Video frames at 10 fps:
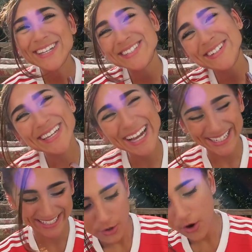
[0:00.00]
So
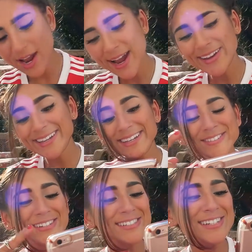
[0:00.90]
yeah. Our, our next
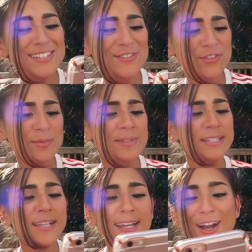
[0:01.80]
question is from
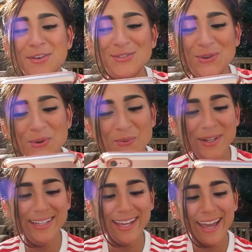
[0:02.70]
Silly underscore
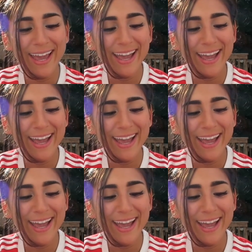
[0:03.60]
Willie.